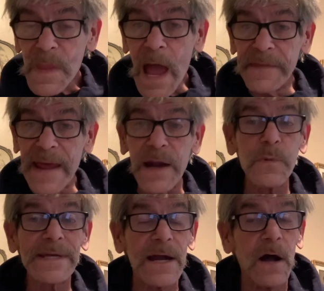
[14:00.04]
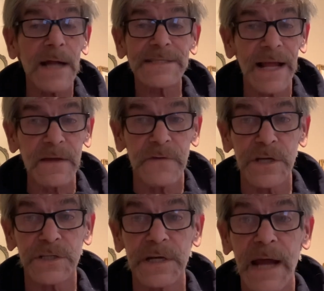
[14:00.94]
And then it would get on
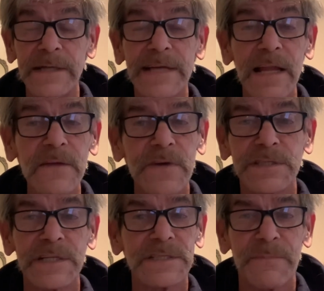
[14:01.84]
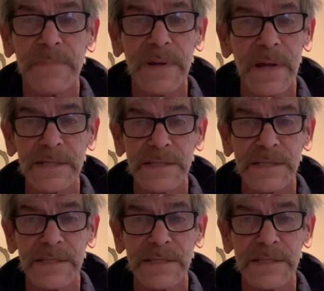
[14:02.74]
television, and television is an